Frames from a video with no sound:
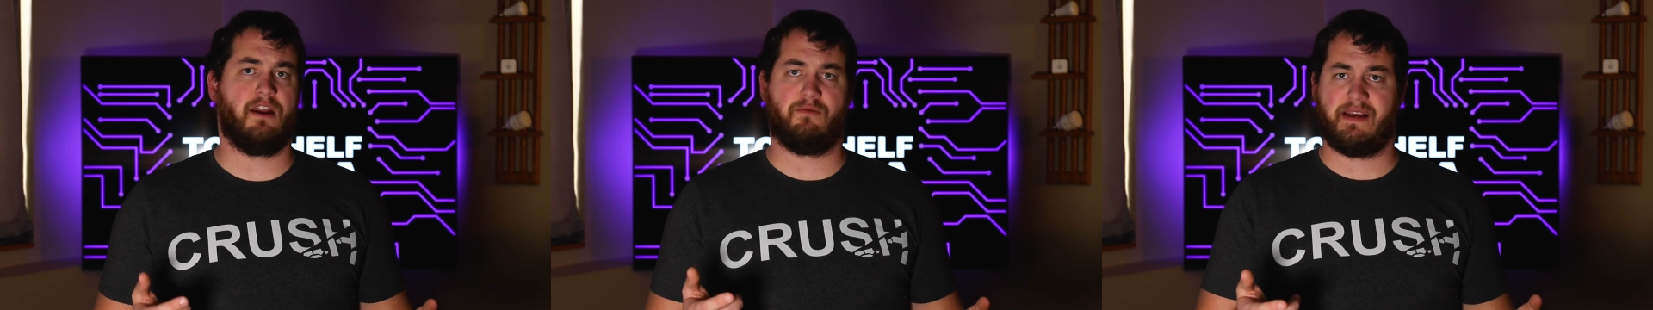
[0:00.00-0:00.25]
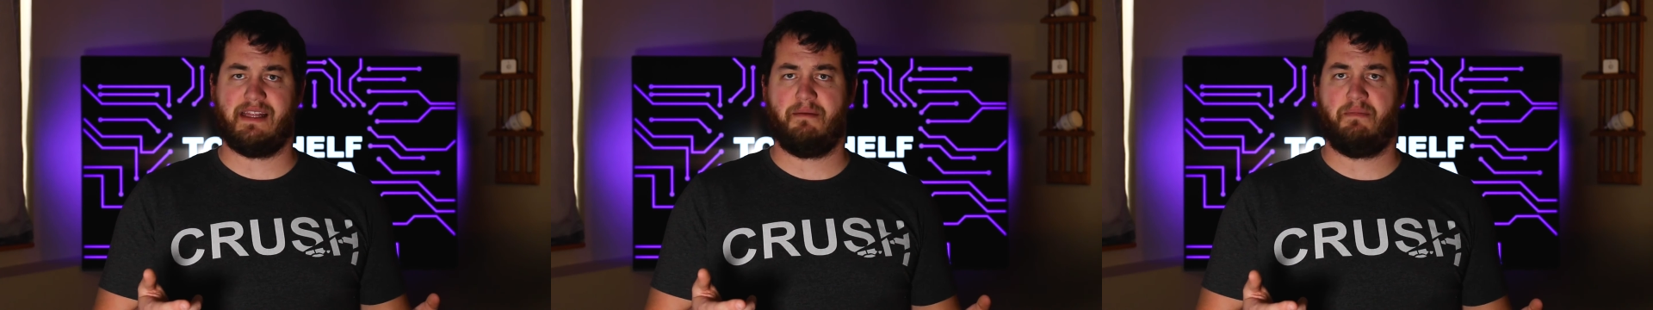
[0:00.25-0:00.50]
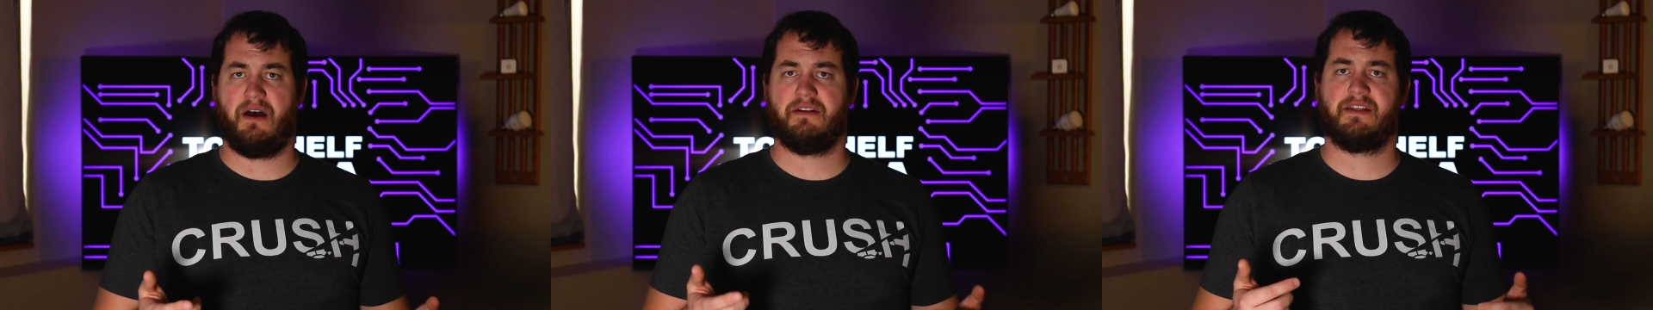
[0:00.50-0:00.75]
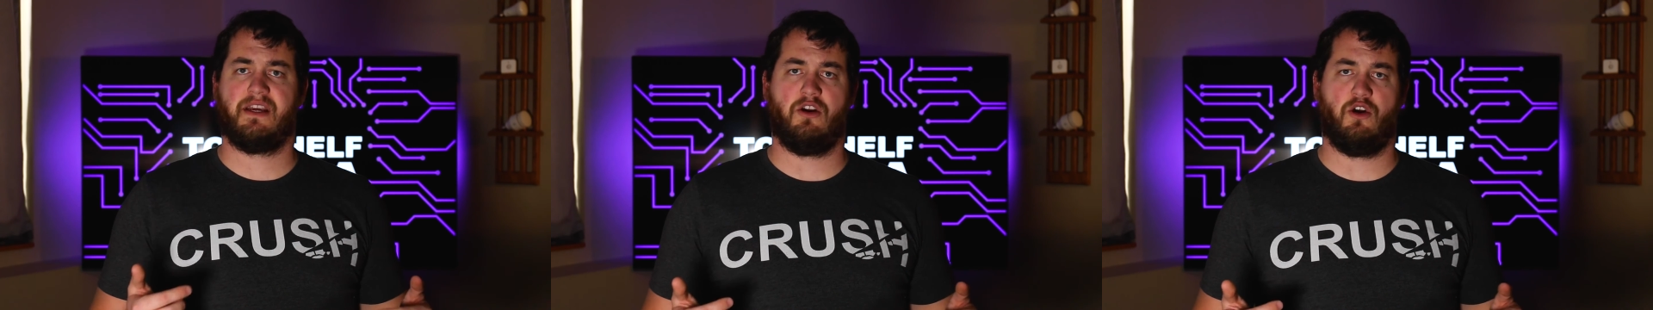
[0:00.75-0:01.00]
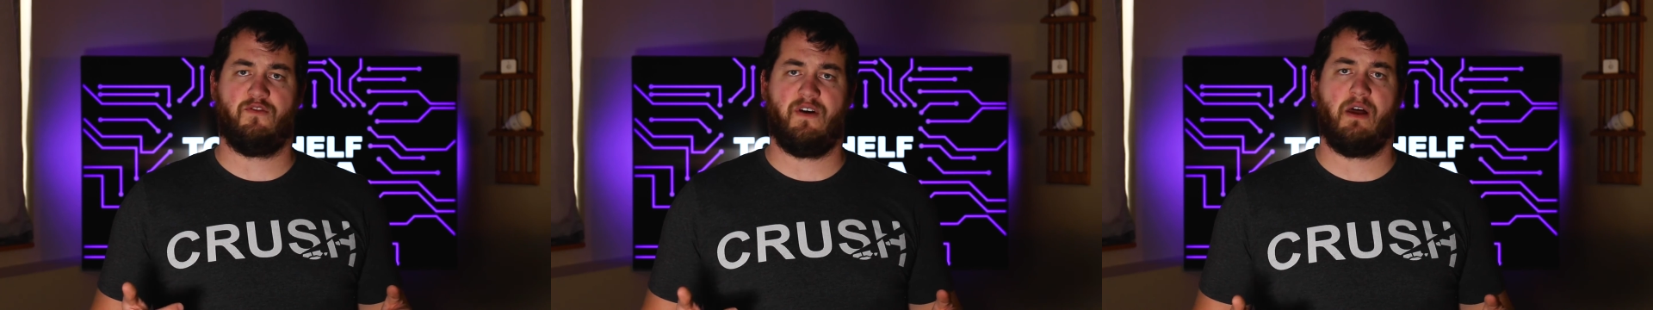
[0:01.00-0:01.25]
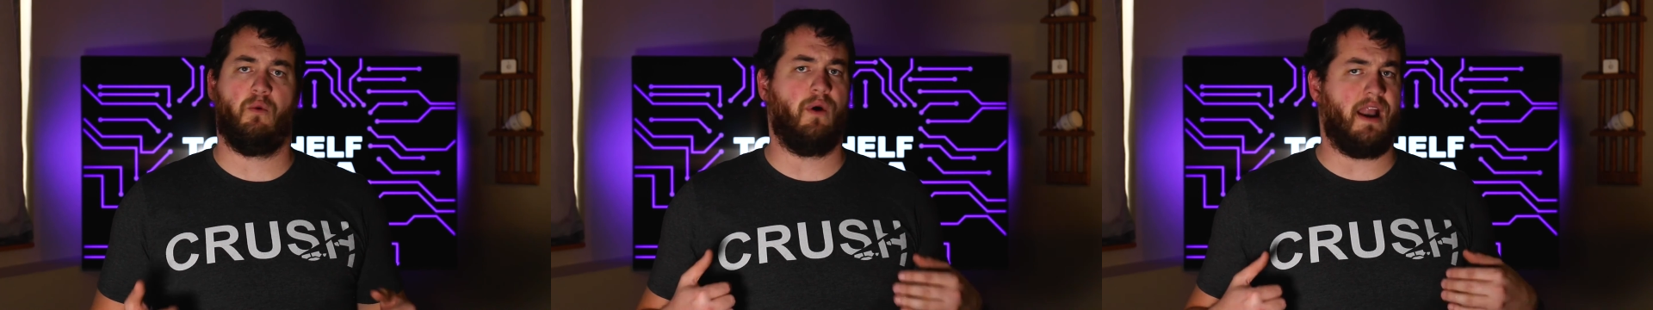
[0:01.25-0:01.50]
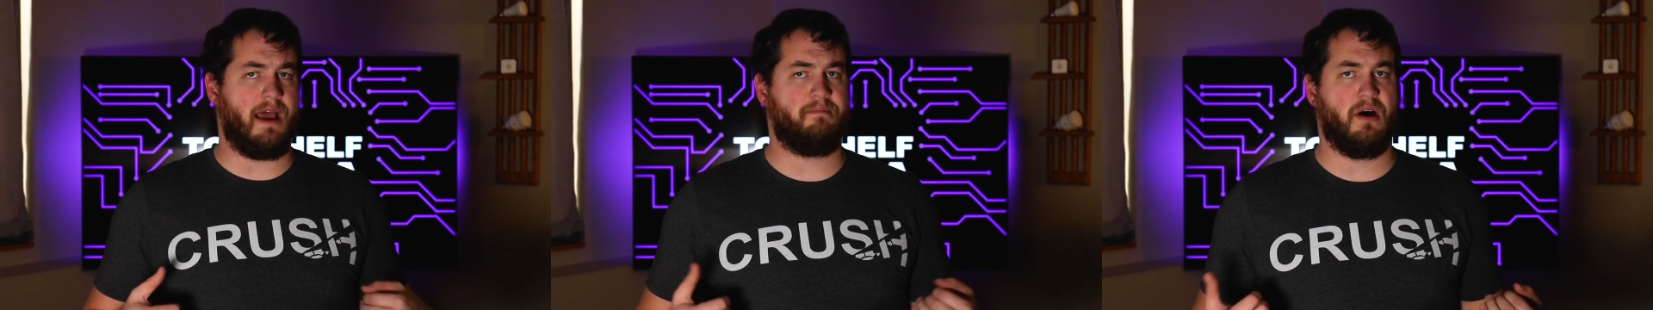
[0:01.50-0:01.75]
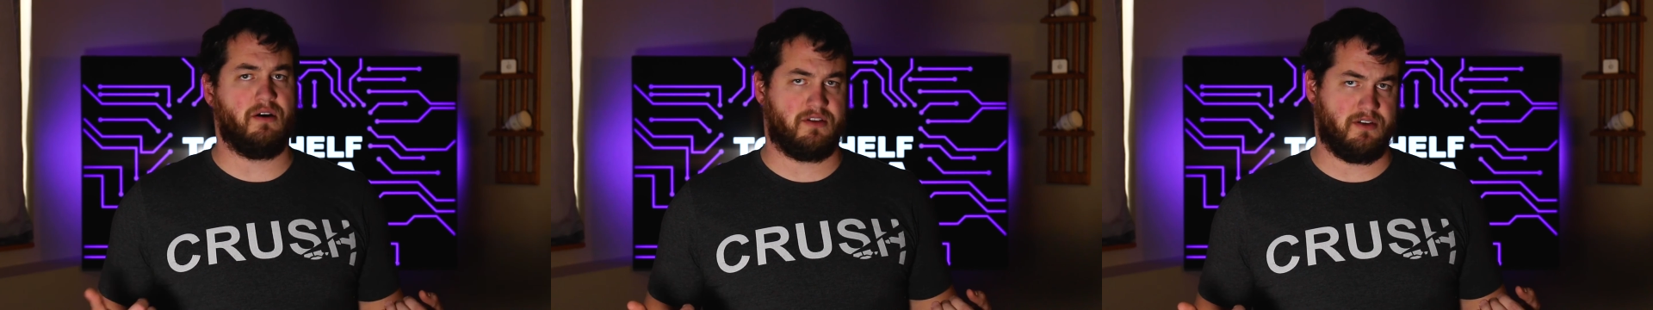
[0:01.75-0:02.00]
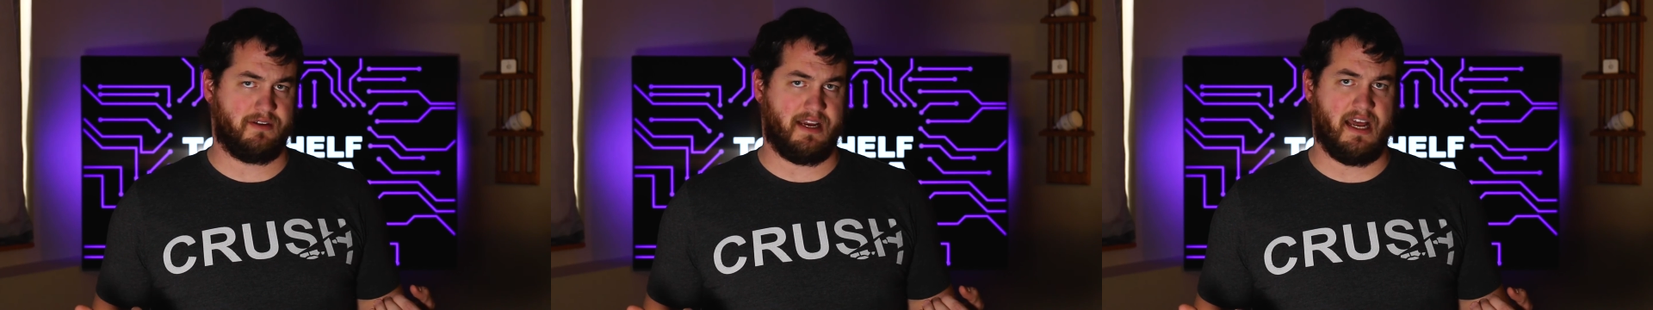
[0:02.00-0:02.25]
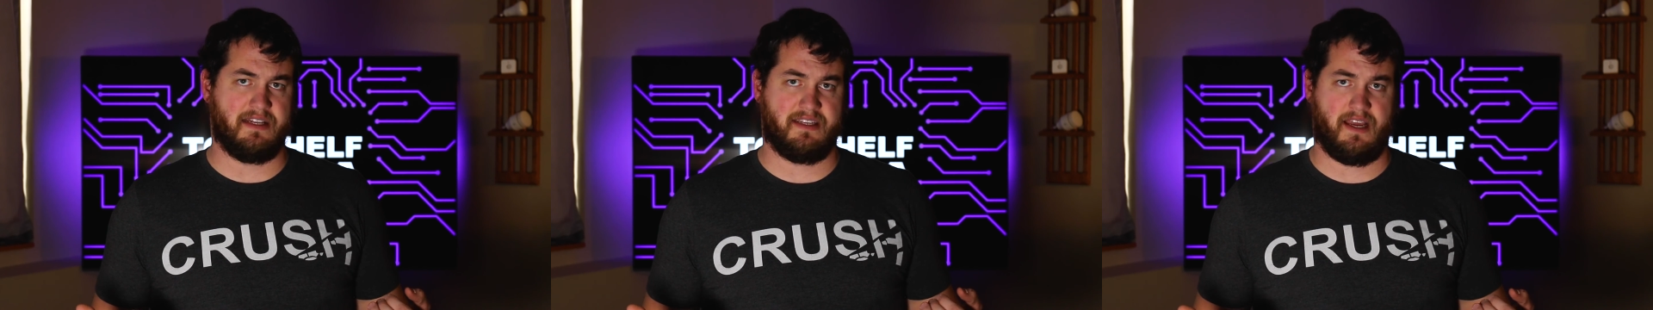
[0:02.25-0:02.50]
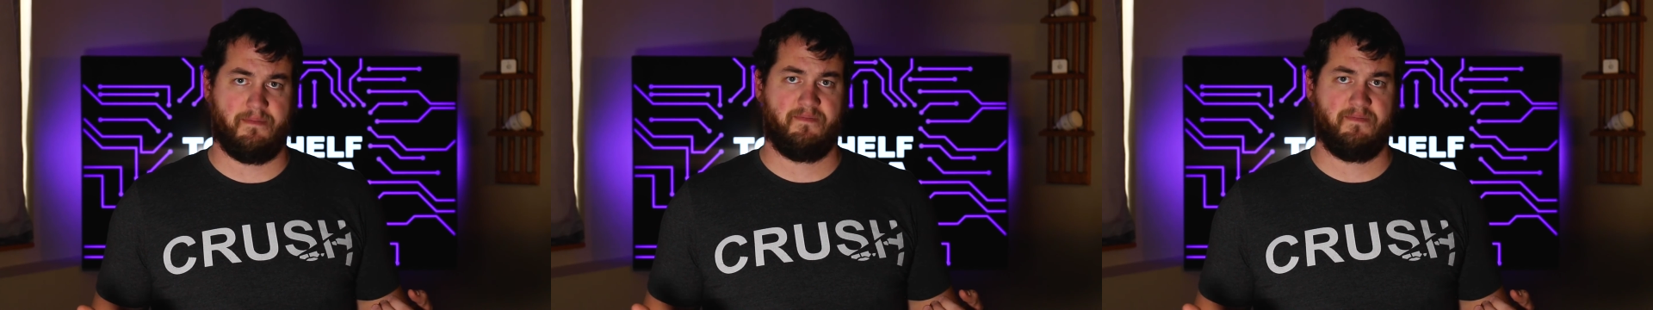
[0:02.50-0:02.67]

and ring that bell to get notified when I post new content.